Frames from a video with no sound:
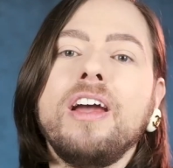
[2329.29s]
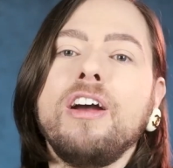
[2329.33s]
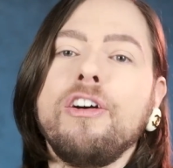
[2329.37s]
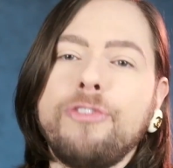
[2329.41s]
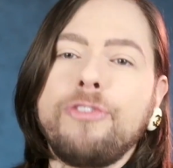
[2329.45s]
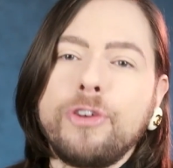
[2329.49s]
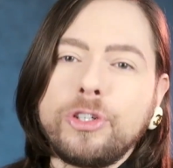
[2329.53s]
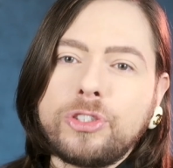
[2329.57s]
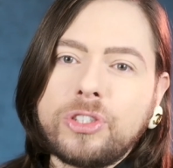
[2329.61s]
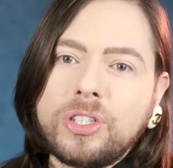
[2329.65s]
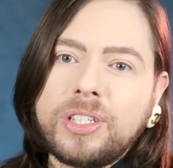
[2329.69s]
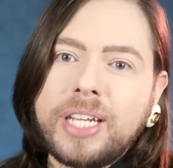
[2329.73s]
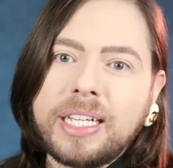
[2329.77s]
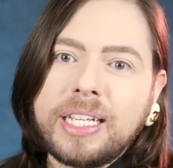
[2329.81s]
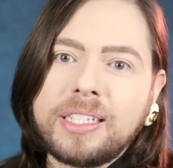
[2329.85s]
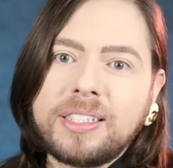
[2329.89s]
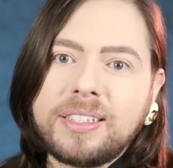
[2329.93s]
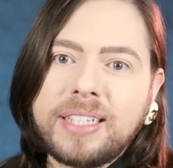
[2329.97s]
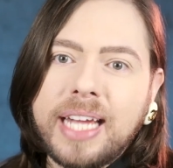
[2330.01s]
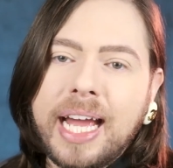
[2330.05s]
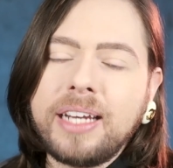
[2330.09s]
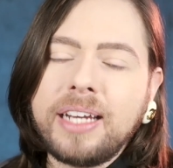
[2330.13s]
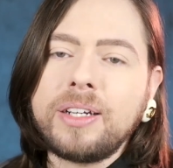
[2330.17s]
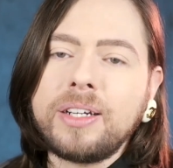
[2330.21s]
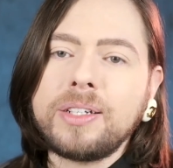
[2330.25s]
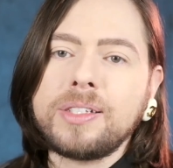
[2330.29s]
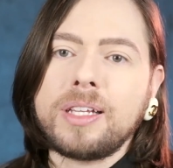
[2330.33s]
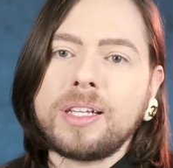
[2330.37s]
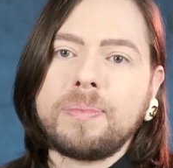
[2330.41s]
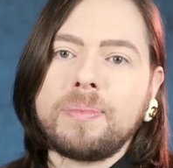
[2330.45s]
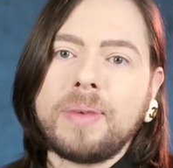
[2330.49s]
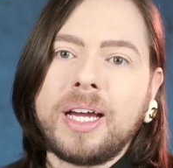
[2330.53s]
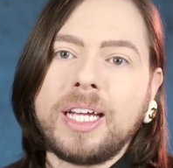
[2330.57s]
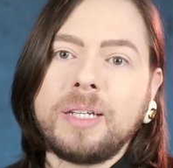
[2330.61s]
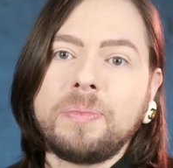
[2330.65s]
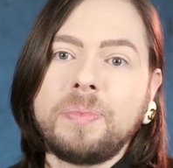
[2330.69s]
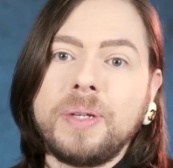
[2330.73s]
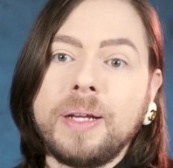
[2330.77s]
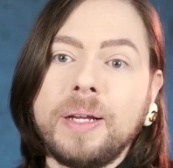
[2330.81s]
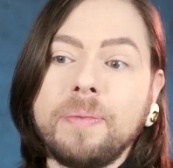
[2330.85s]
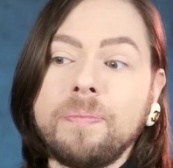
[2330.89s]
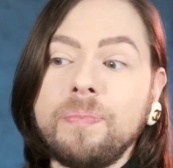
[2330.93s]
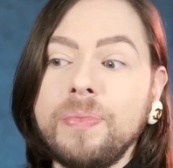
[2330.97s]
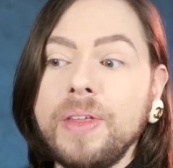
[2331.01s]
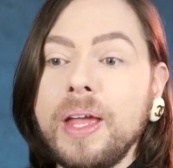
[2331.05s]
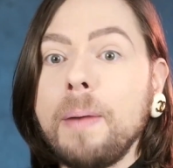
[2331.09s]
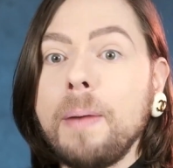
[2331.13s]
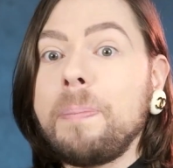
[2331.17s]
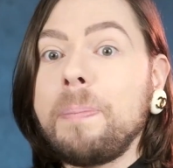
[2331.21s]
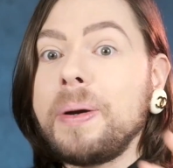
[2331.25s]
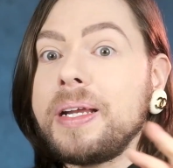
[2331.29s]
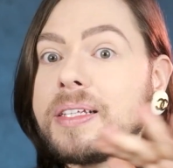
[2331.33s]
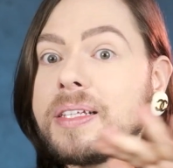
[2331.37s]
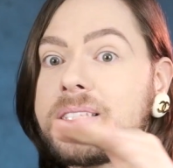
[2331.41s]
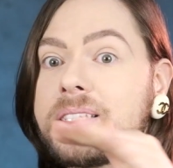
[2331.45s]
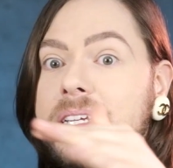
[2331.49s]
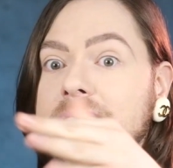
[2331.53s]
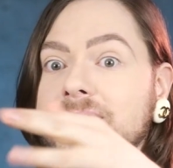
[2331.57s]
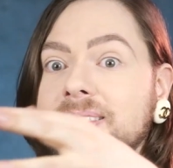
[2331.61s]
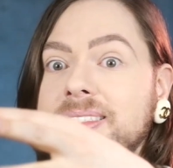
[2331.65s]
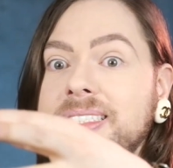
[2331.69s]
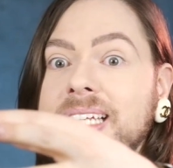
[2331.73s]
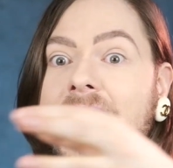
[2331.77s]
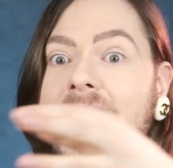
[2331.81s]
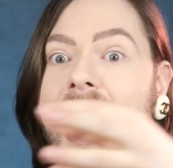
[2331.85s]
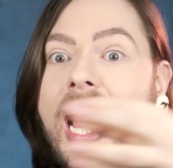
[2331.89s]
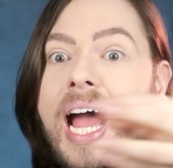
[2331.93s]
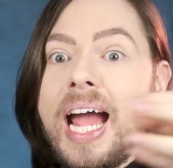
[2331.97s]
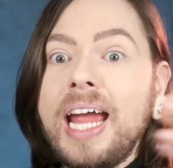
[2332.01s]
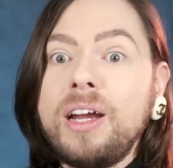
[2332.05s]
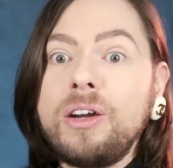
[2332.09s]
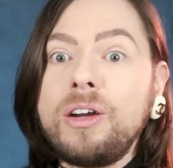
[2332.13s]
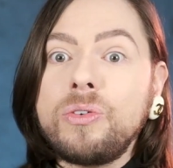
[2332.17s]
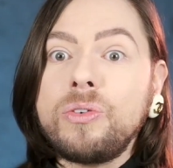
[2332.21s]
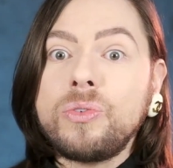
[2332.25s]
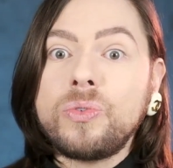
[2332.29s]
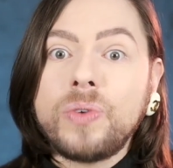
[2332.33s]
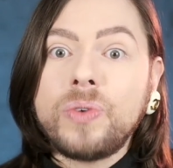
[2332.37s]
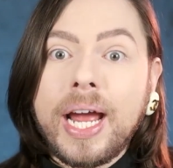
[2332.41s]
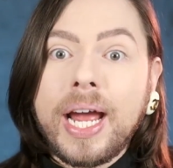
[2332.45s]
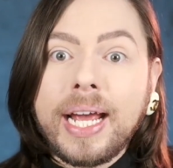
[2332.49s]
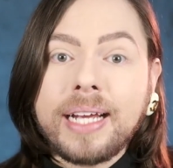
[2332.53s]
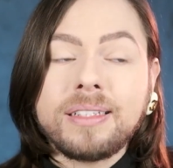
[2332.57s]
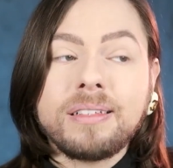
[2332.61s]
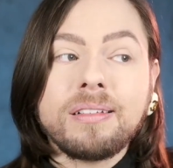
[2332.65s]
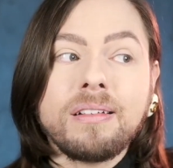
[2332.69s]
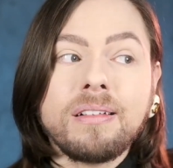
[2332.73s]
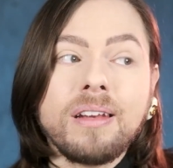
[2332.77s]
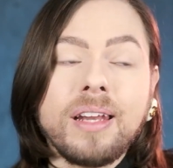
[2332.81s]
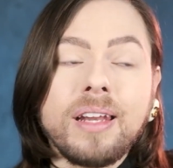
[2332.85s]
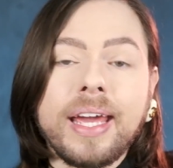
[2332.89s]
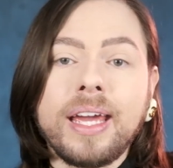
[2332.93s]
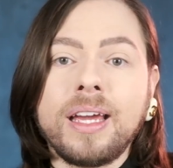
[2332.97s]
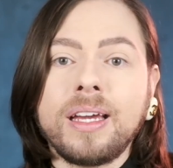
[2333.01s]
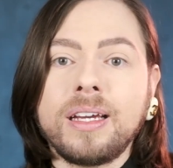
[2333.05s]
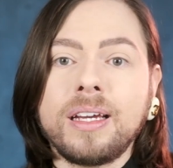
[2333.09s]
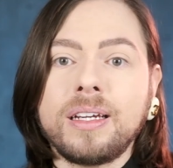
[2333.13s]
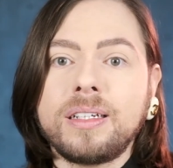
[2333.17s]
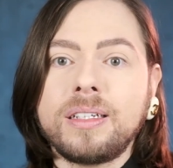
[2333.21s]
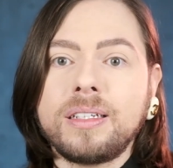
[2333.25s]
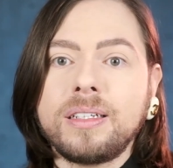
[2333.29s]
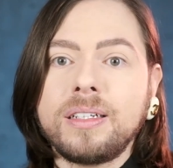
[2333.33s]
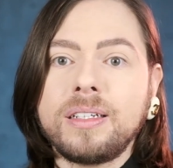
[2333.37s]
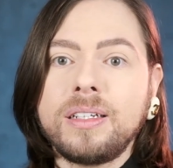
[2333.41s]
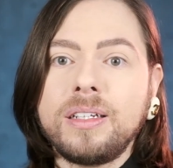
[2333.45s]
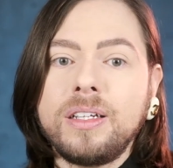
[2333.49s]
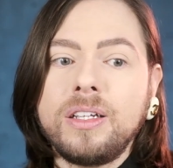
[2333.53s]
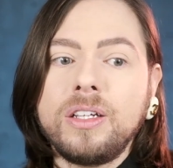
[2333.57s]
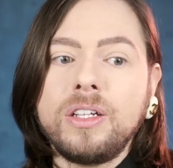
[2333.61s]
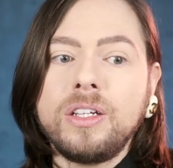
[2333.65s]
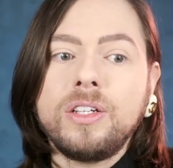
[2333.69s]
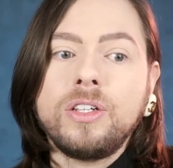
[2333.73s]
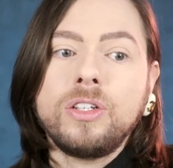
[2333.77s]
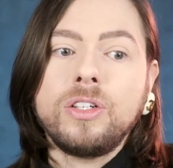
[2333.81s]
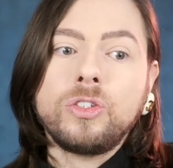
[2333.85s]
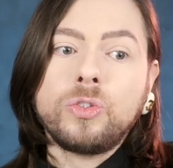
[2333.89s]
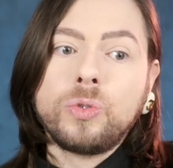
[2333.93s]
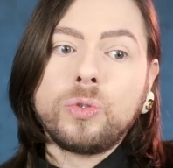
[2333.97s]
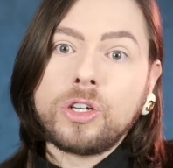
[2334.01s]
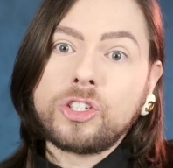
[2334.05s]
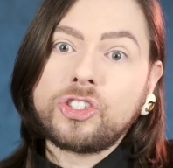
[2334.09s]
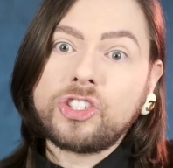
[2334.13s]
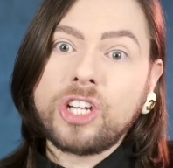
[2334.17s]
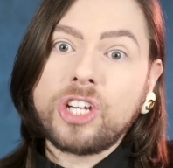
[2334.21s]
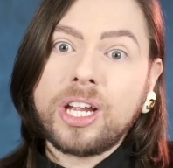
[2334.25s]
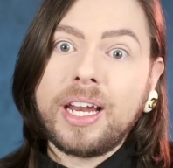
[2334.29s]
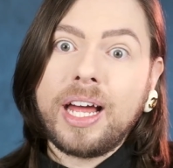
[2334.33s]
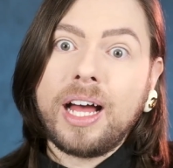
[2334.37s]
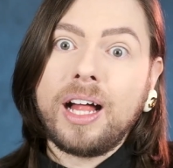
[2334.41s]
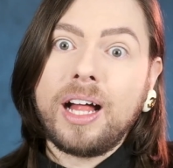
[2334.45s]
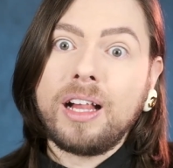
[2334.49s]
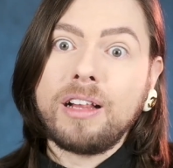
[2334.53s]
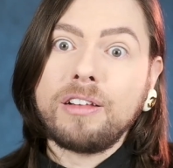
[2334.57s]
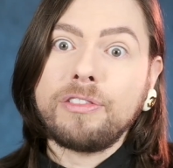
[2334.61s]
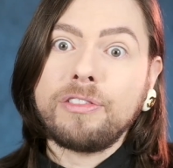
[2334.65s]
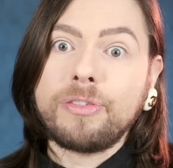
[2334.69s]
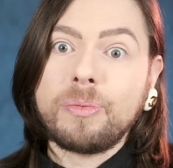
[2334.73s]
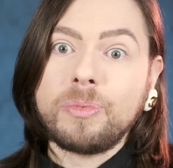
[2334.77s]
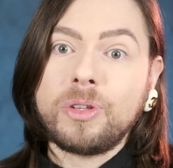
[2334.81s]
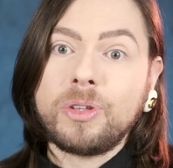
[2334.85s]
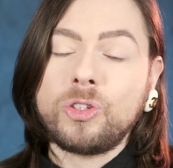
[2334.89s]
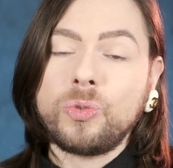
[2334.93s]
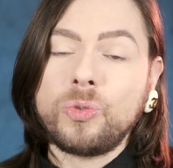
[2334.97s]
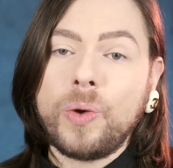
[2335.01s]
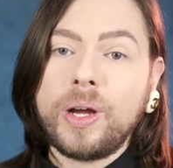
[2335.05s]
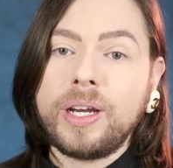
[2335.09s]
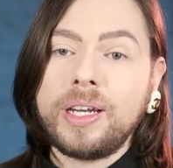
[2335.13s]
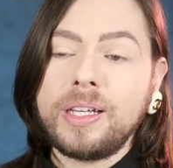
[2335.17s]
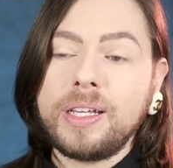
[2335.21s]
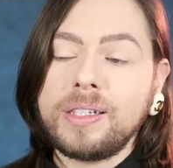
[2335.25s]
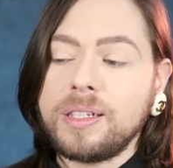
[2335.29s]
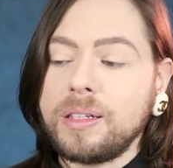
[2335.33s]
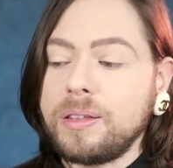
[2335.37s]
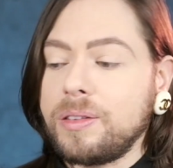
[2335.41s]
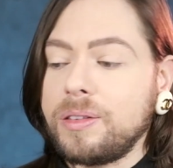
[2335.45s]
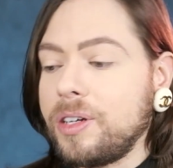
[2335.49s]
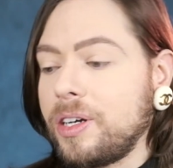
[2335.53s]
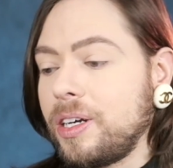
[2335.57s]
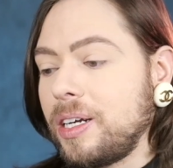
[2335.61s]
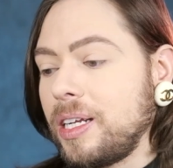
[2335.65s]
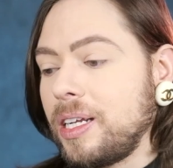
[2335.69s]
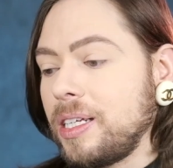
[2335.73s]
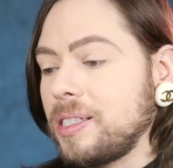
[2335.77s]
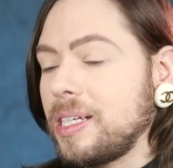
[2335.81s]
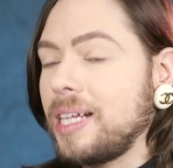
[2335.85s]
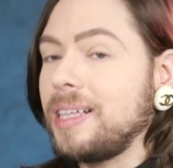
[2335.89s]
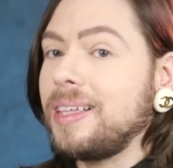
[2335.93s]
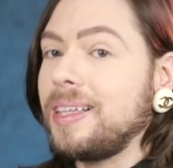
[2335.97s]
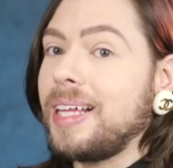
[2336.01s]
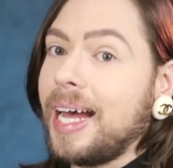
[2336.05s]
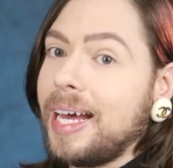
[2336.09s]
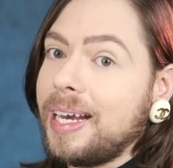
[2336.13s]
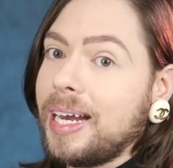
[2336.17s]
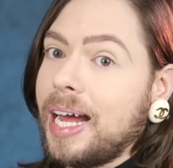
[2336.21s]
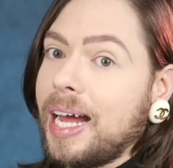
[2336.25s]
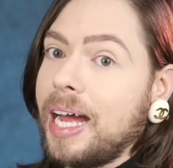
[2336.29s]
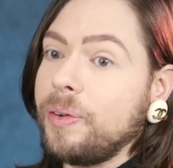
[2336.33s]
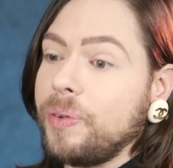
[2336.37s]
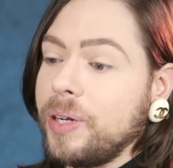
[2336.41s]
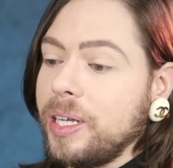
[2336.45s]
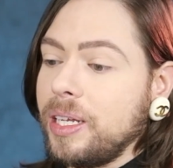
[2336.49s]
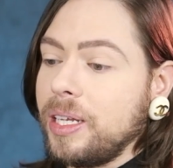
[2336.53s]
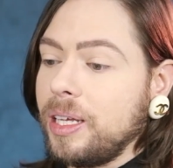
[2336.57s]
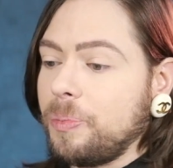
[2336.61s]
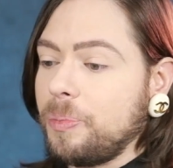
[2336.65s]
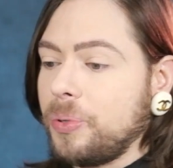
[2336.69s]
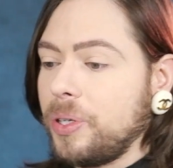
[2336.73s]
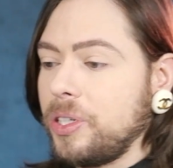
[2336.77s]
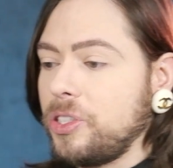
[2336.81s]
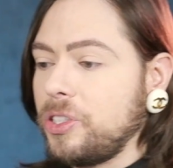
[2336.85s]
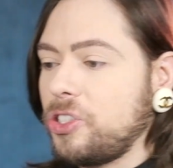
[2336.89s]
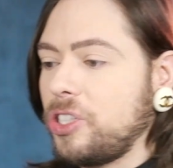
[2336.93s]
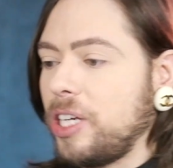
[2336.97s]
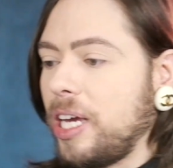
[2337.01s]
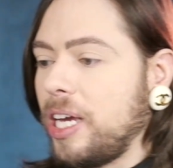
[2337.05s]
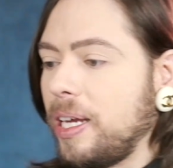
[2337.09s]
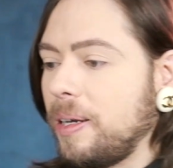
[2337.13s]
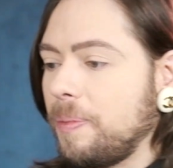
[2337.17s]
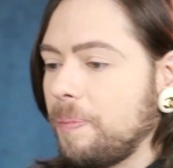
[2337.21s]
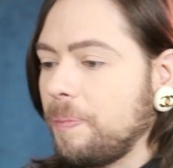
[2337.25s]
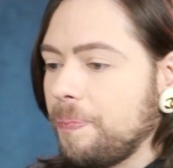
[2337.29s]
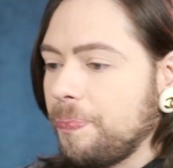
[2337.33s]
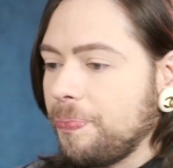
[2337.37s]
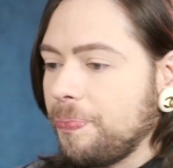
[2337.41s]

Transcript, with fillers: For today's standards, it might be. But it's a direct link to a Chanel from the 20s and 30s. And that I really appreciate.